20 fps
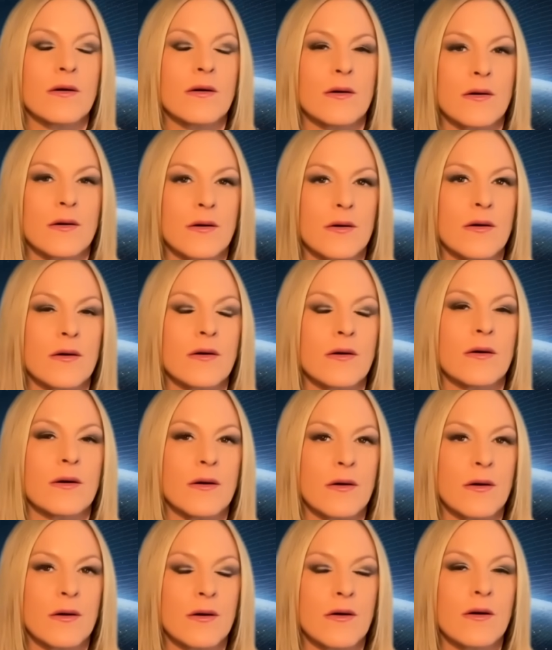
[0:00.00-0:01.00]

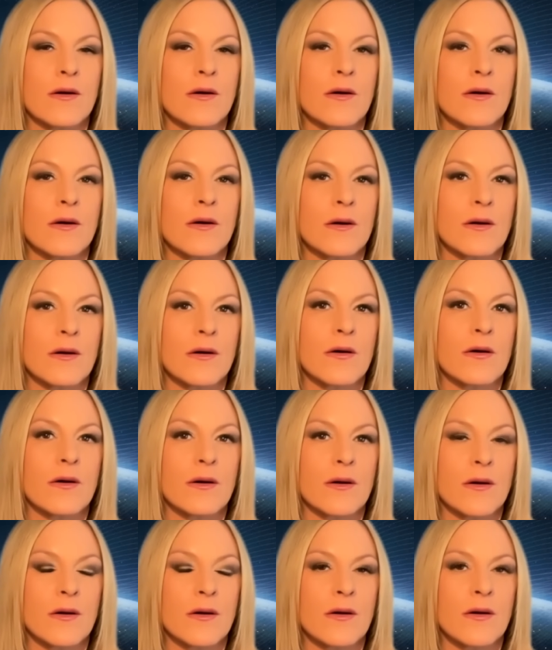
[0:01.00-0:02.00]

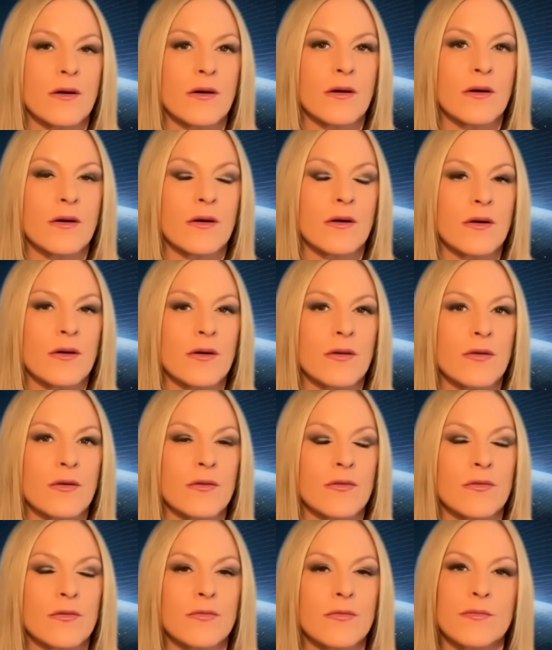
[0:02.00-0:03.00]

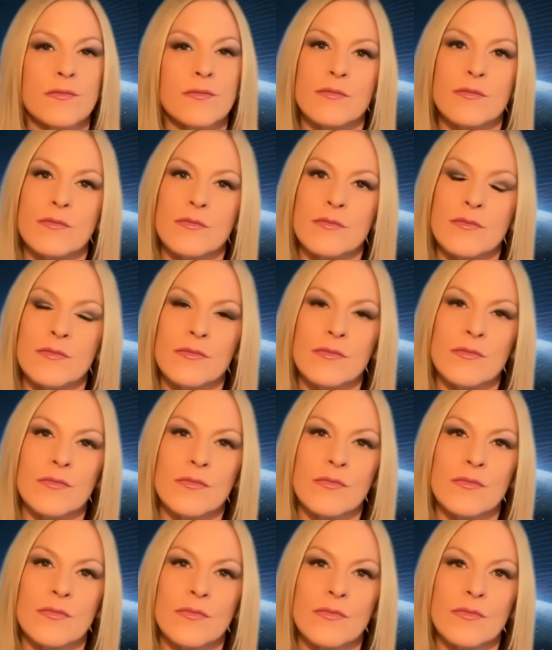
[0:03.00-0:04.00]

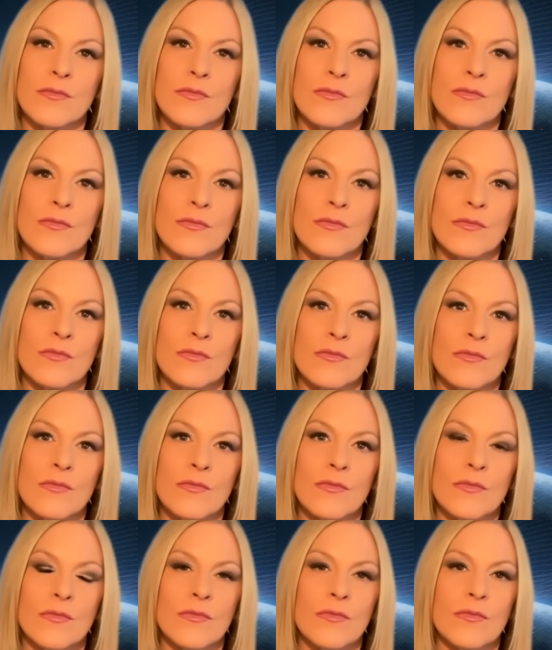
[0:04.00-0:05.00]

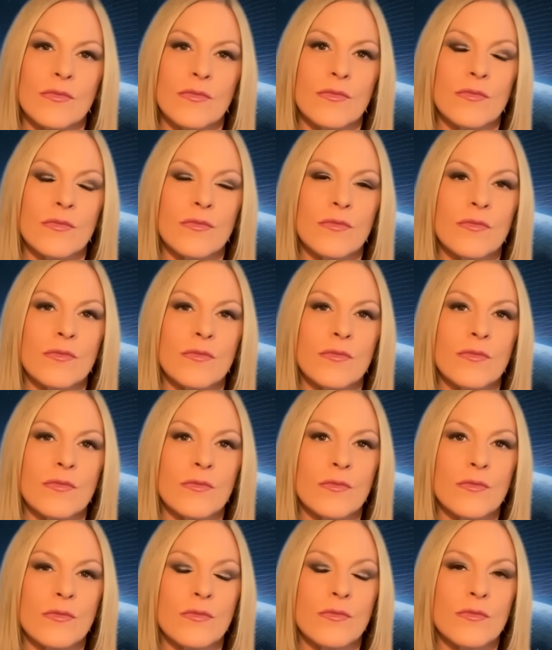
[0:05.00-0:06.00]

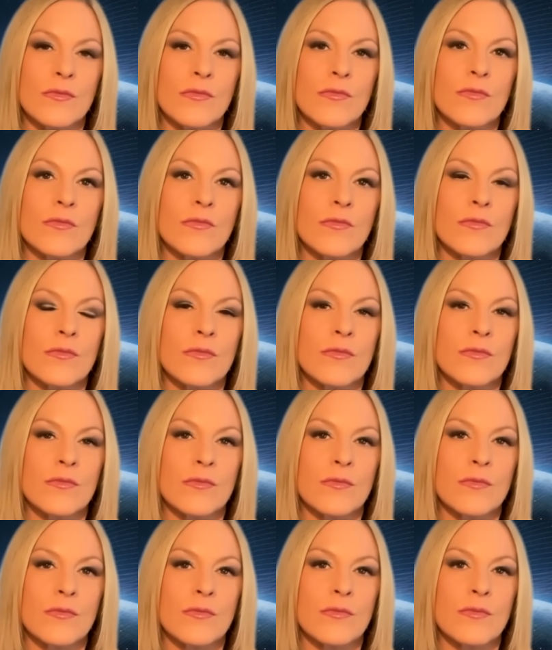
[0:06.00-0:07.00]

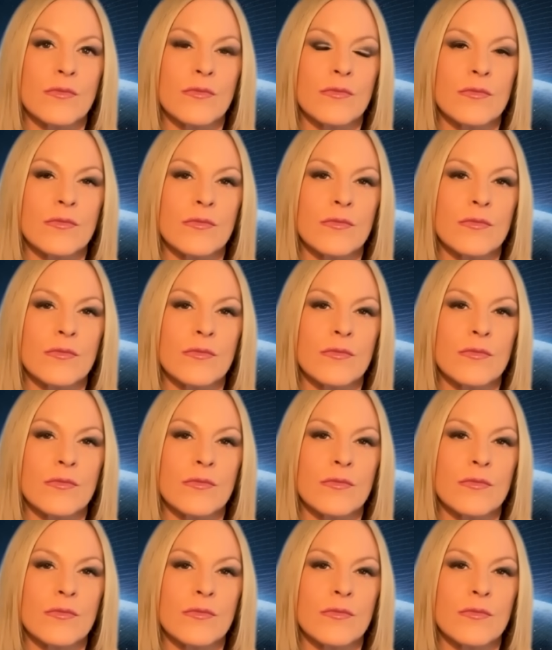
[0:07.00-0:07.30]
The person shown says nothing.